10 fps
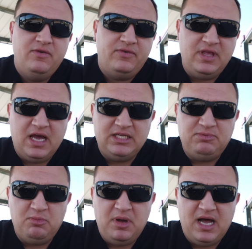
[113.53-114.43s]
for the
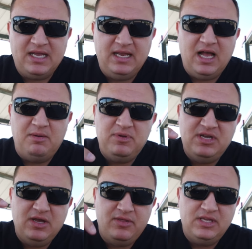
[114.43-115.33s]
Osmo Pocket up
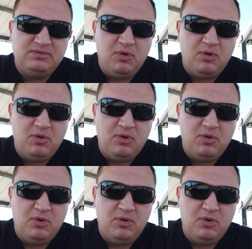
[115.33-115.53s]
until this